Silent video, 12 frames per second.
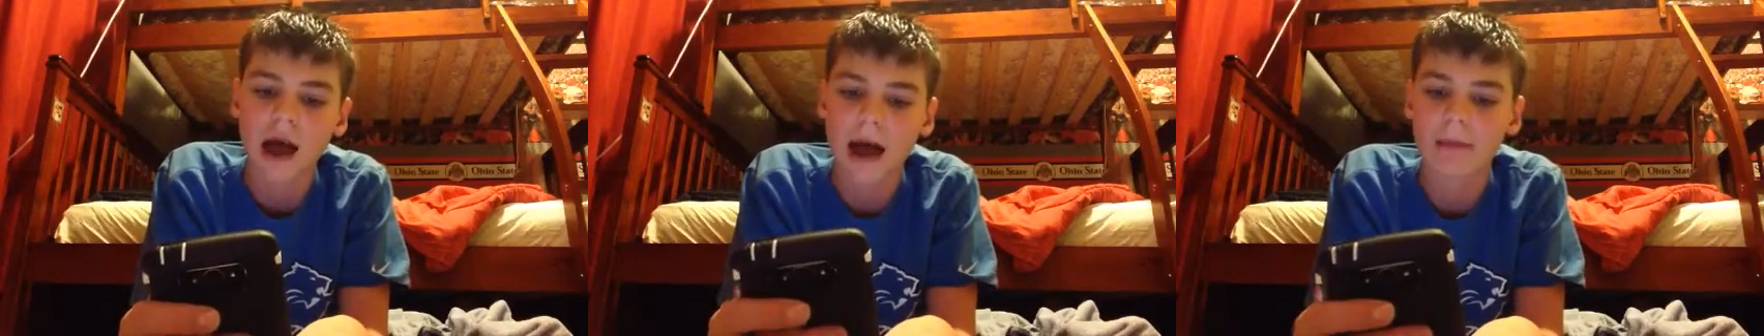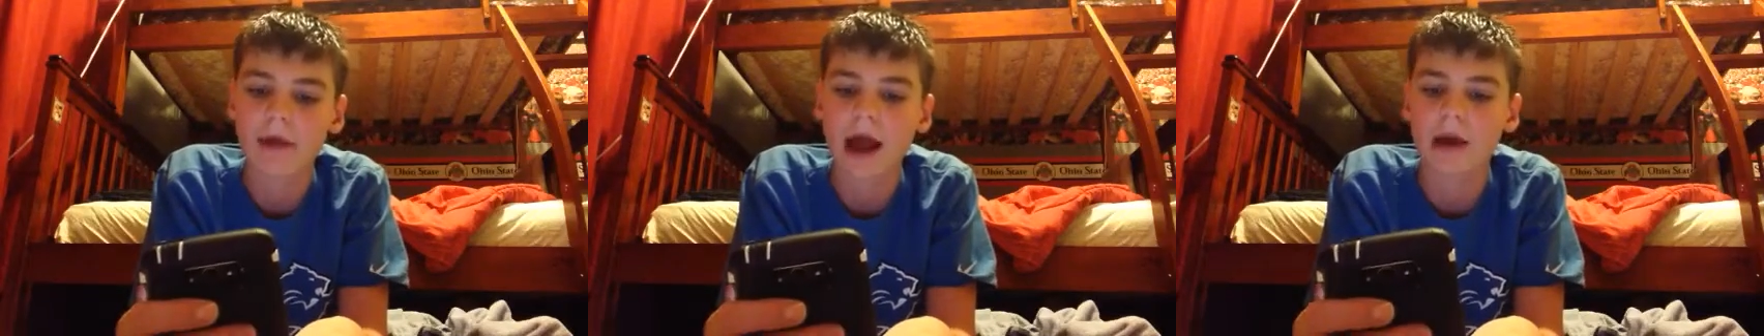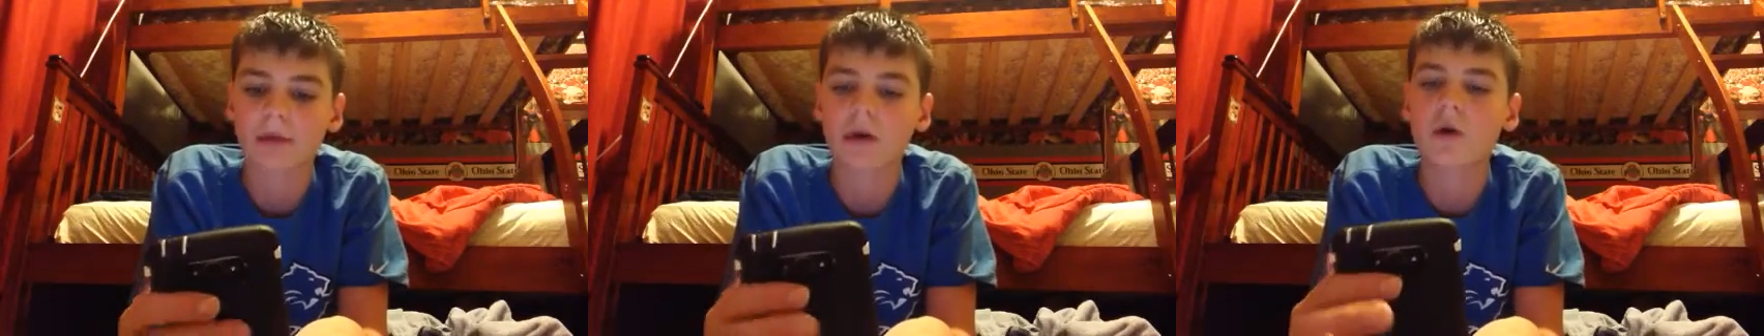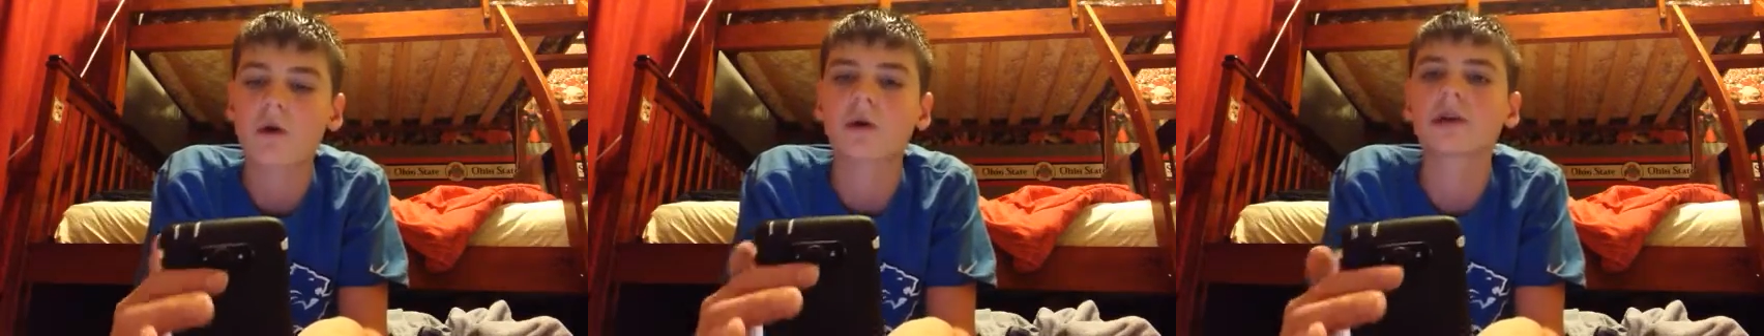I
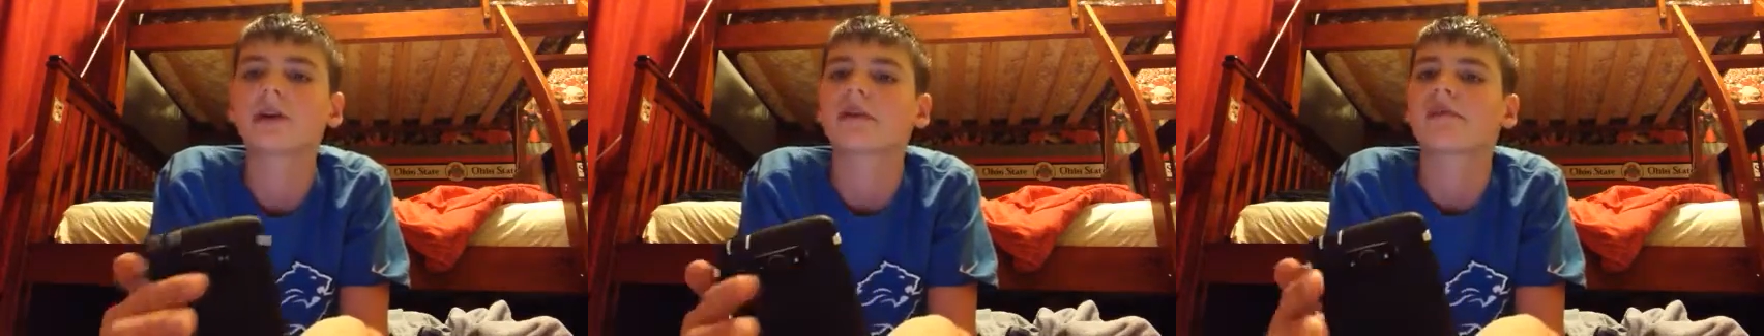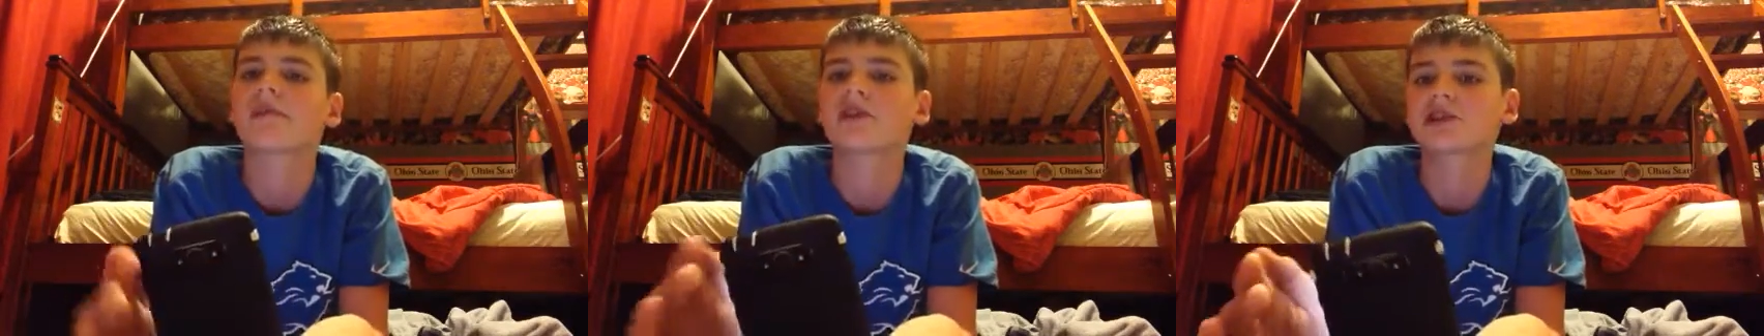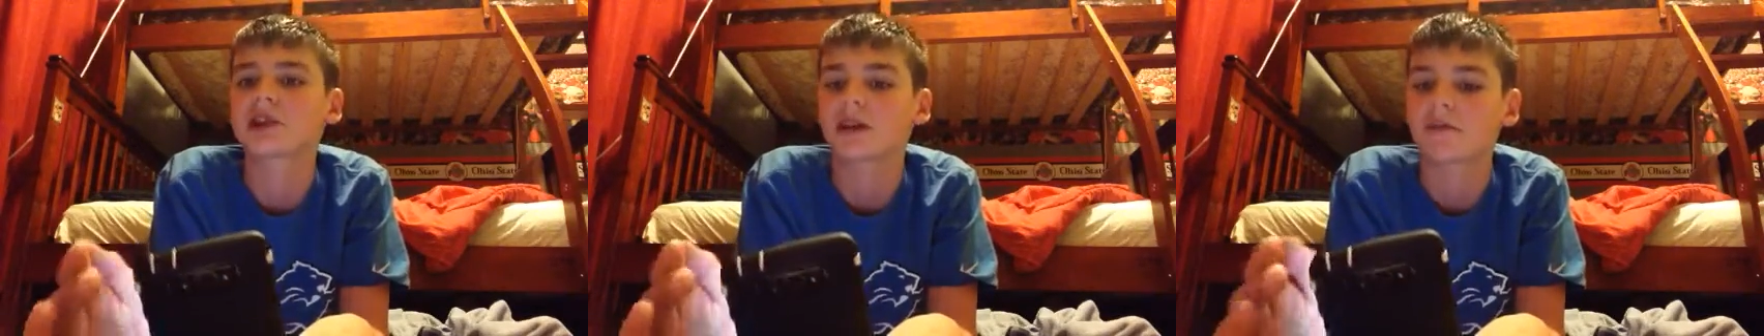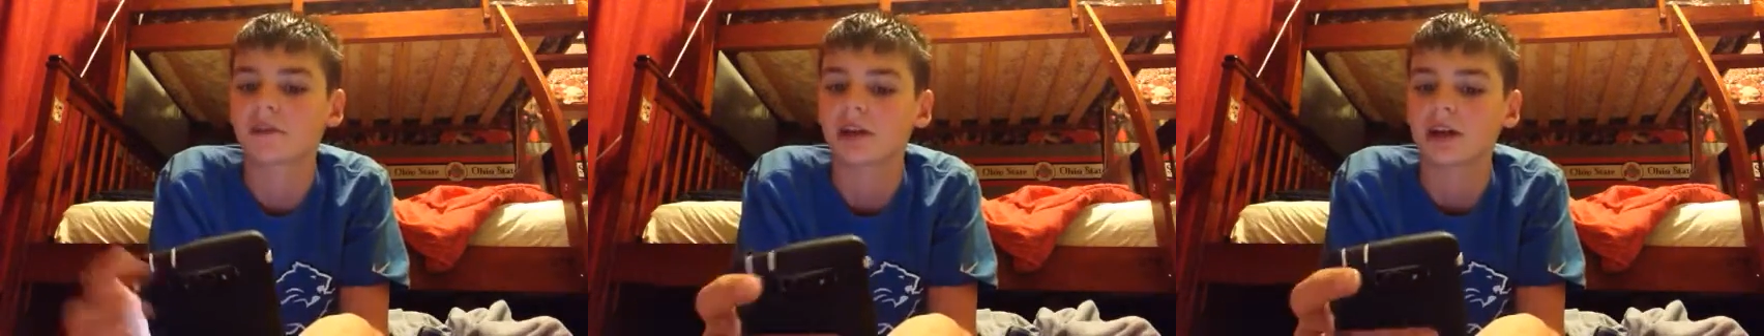recorded a
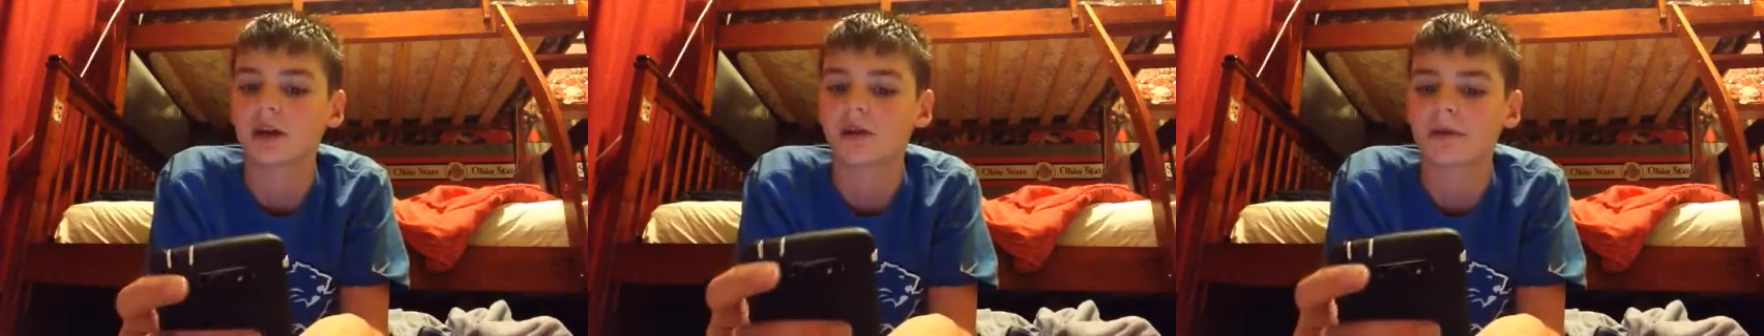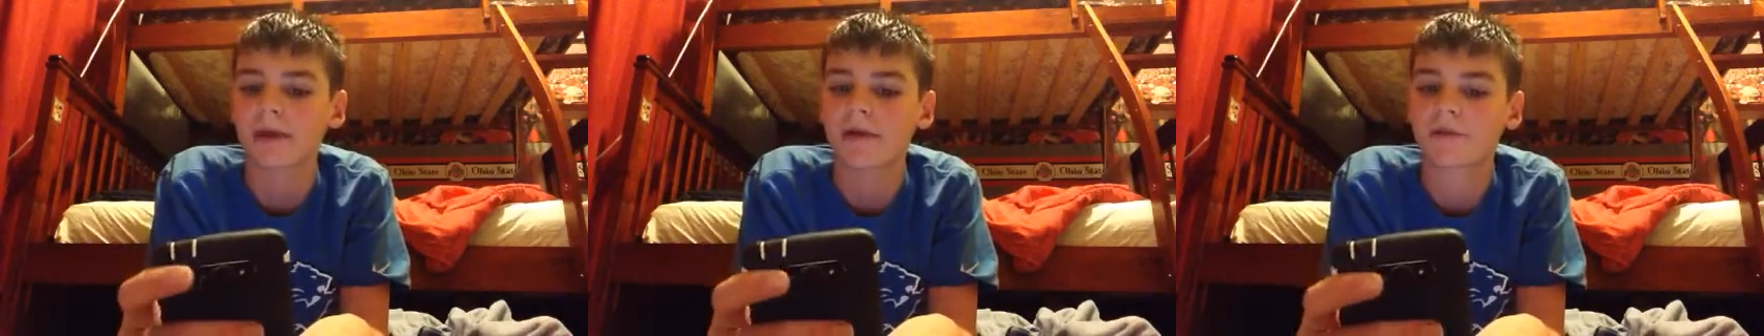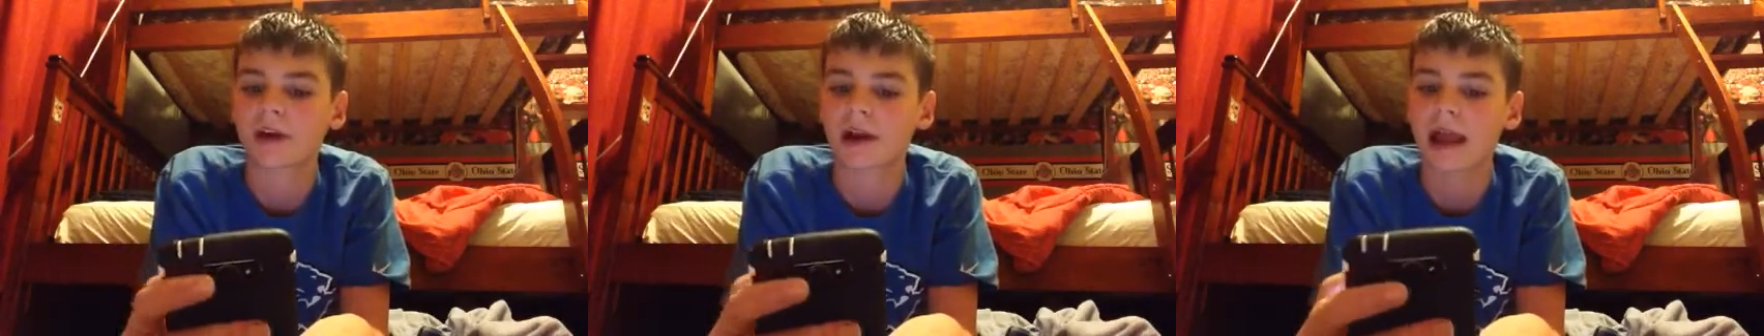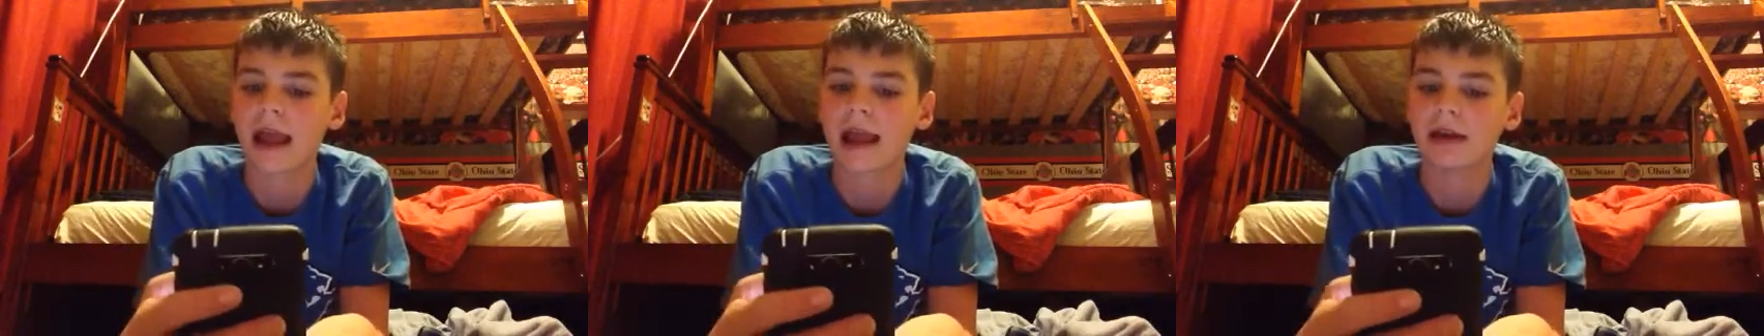fishing video with my
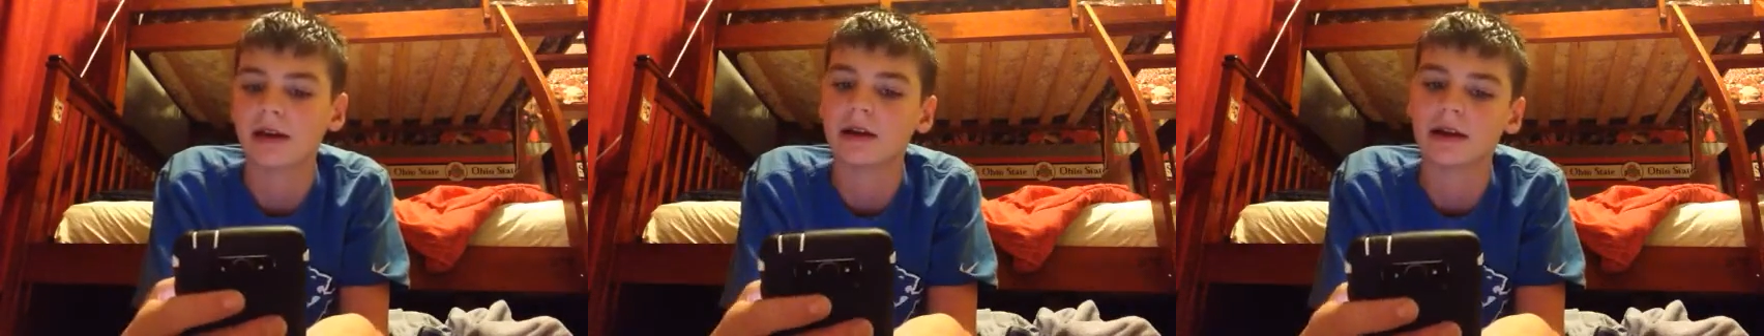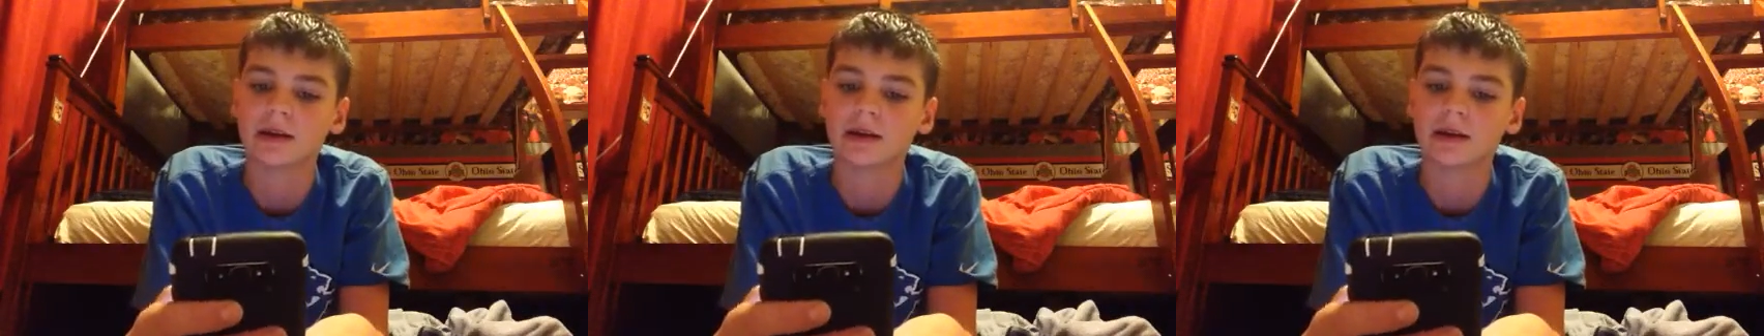friend Aiden,